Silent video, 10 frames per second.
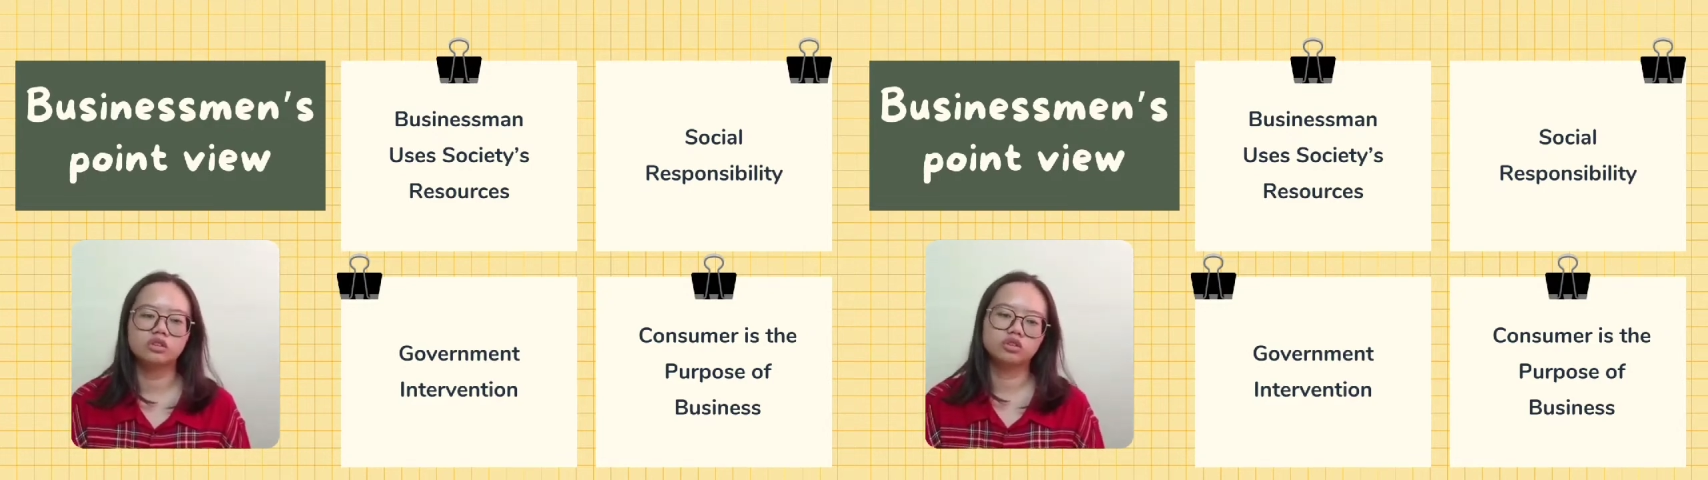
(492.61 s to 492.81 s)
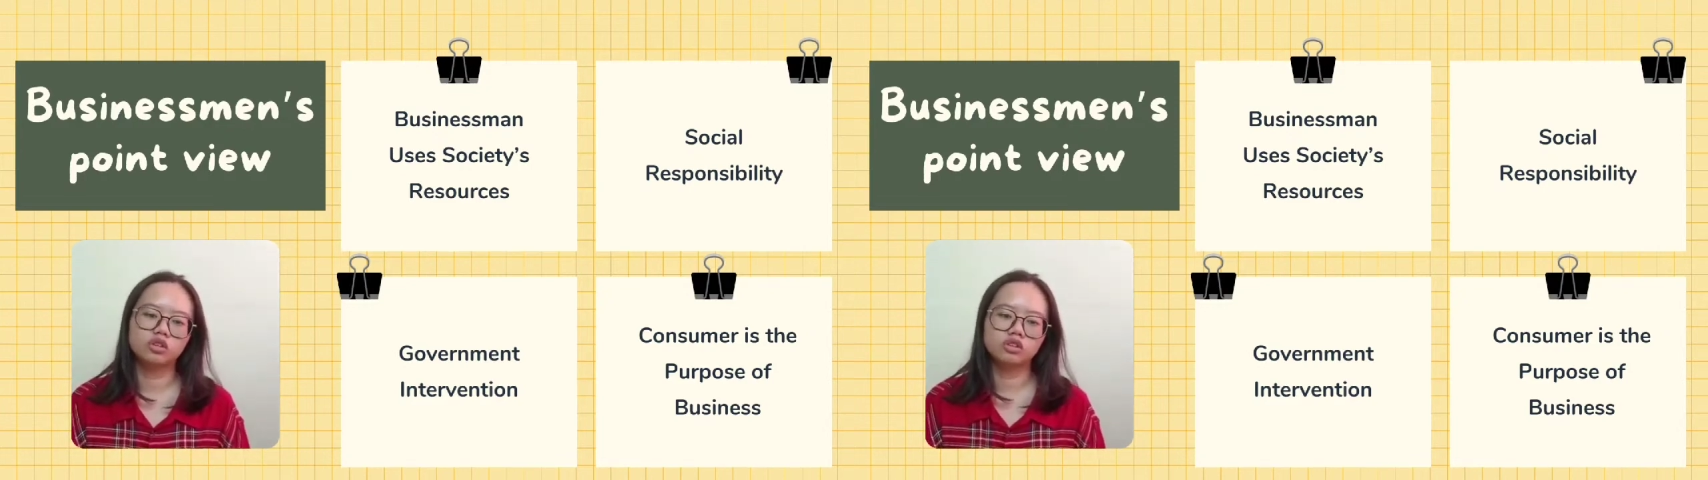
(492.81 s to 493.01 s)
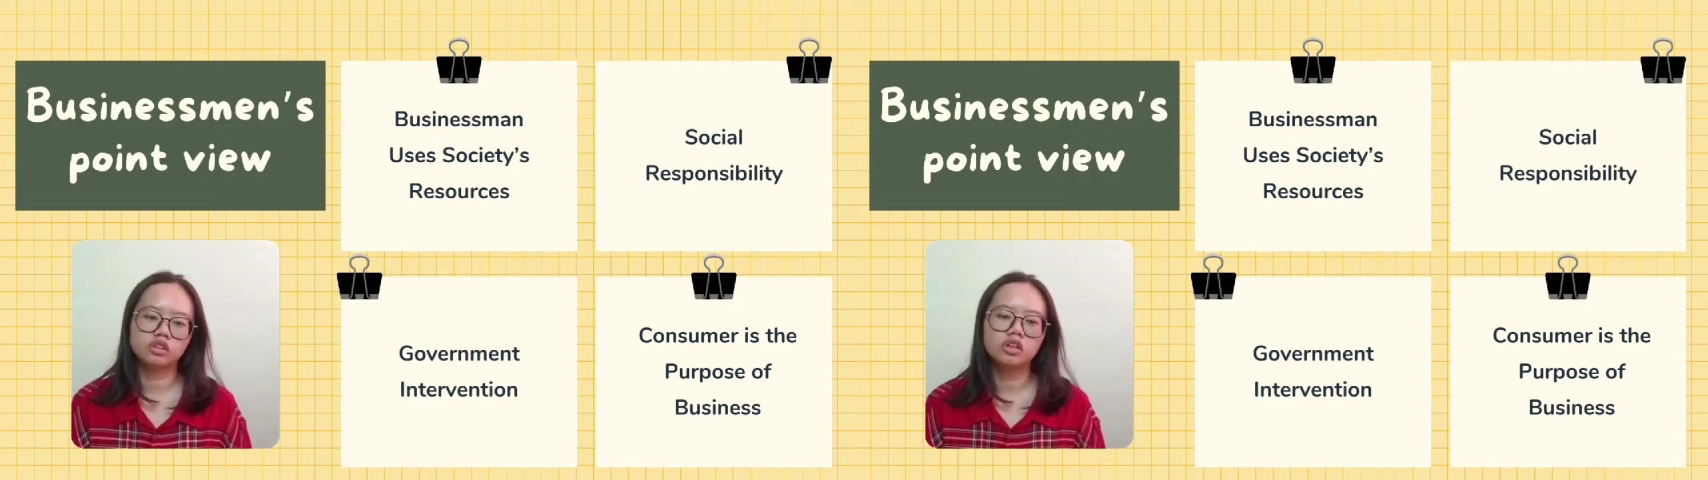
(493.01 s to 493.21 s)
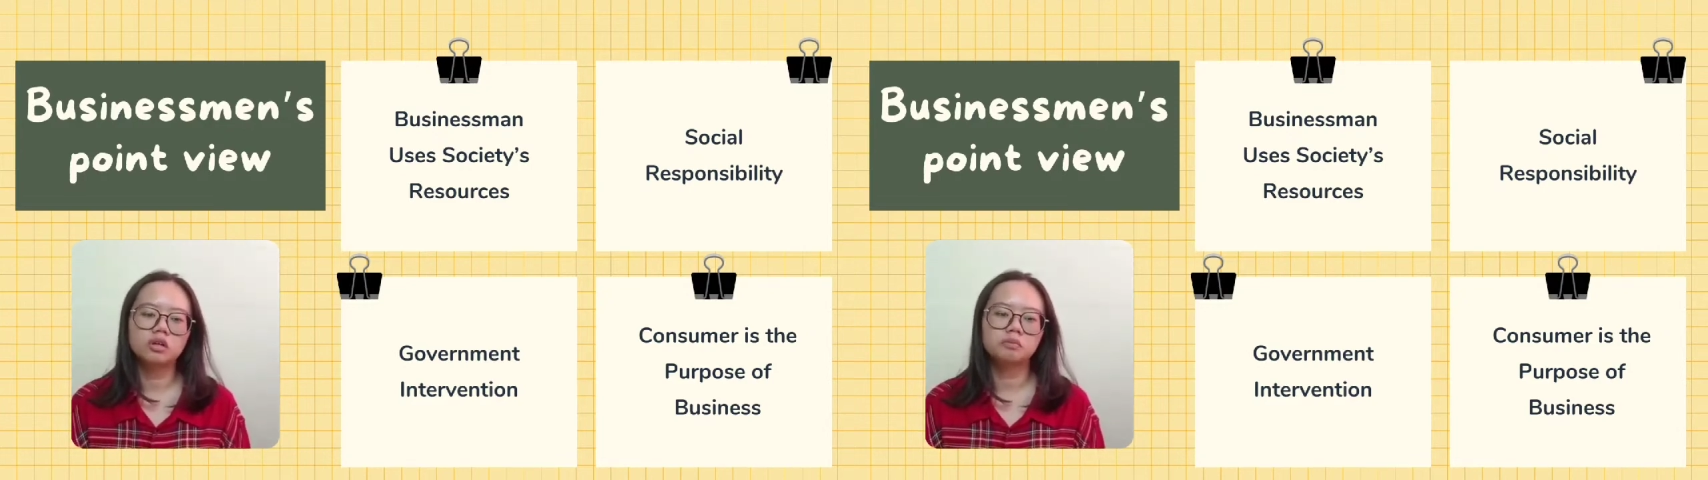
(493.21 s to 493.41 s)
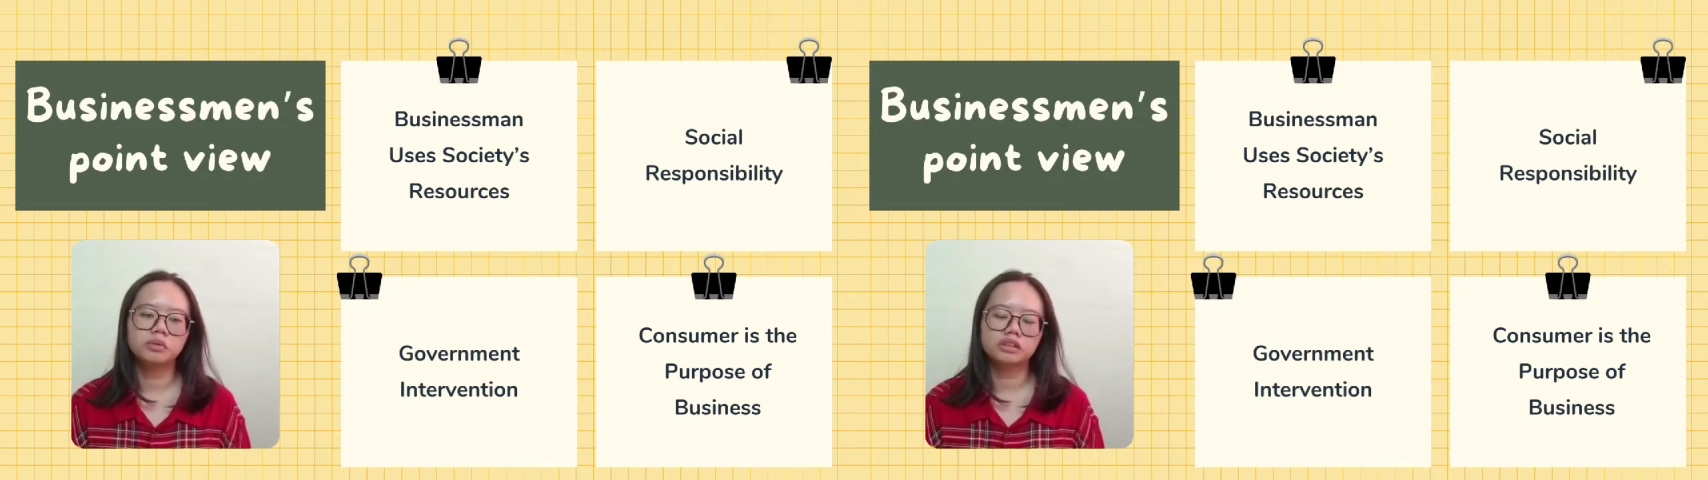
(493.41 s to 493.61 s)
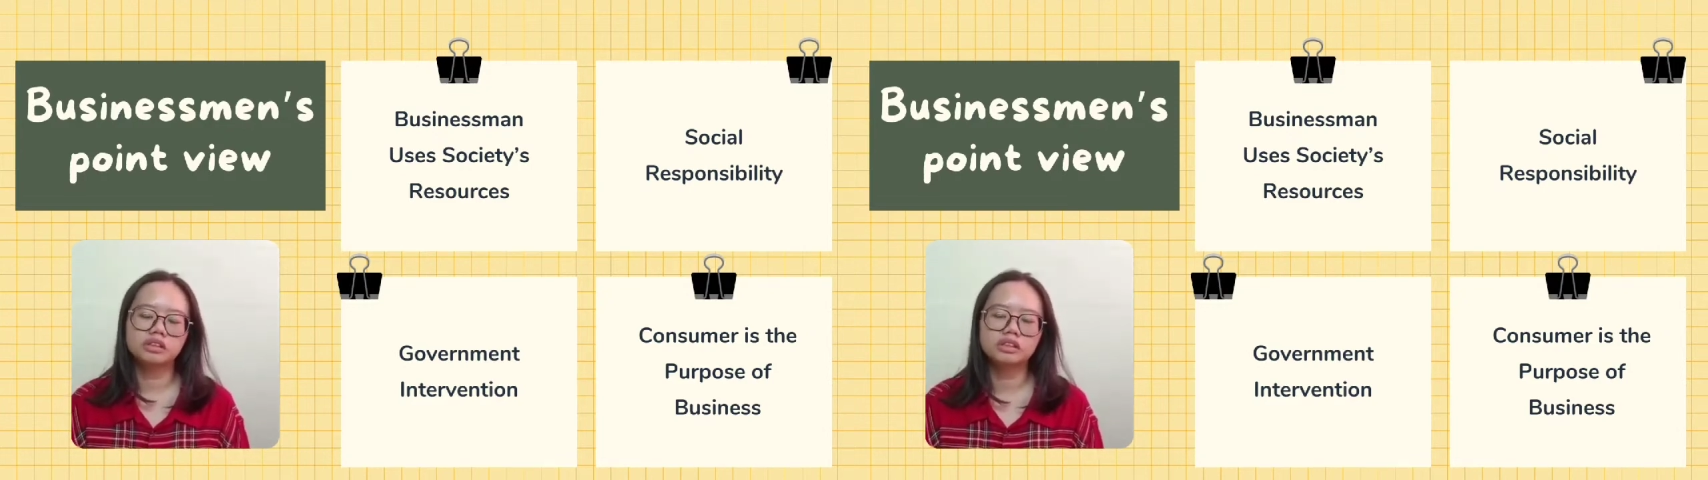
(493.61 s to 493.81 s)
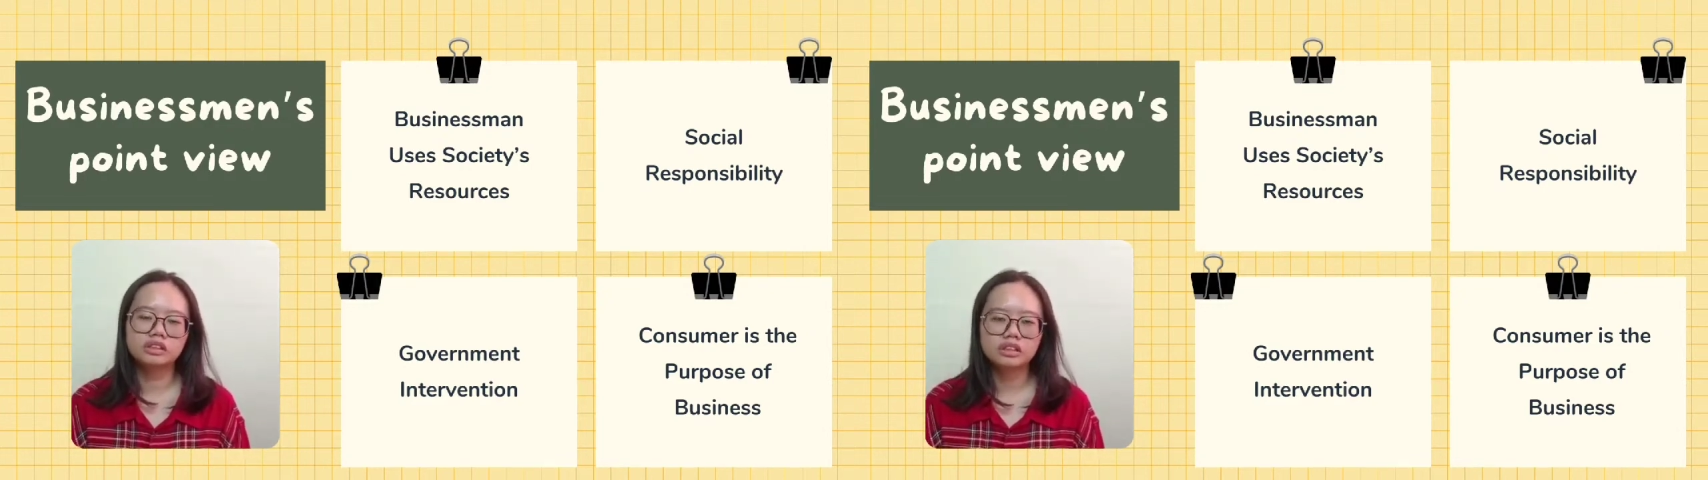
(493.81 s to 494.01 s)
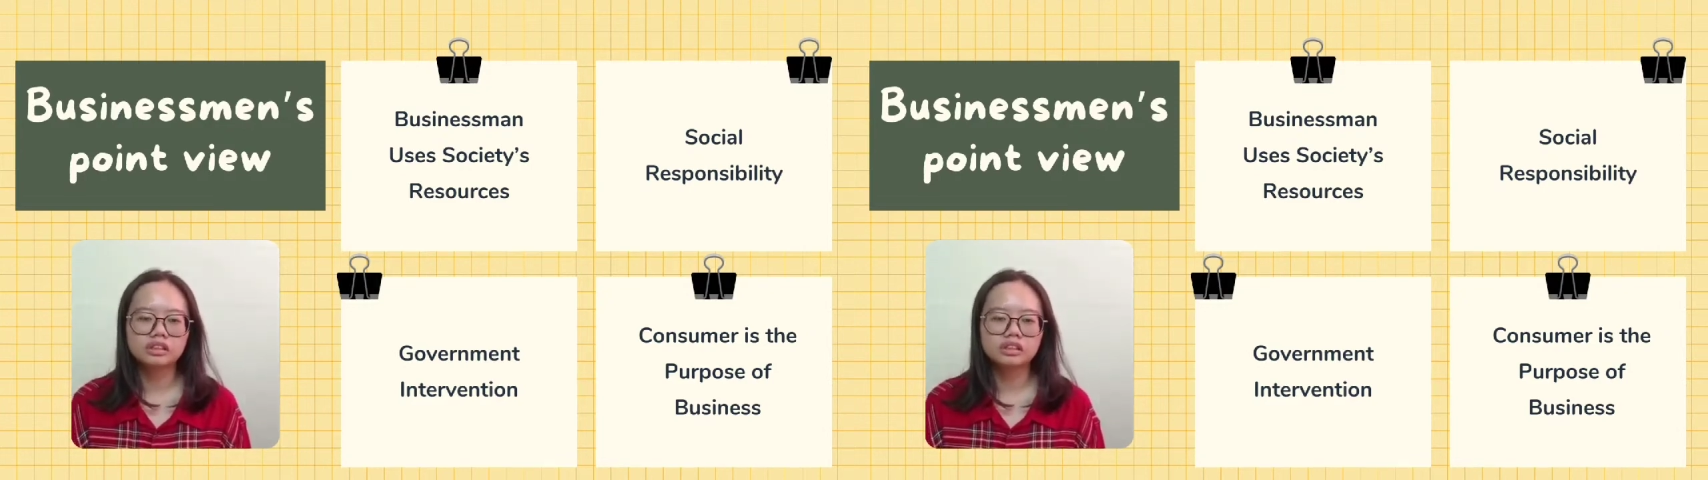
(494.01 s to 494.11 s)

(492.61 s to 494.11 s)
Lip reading: use society resource.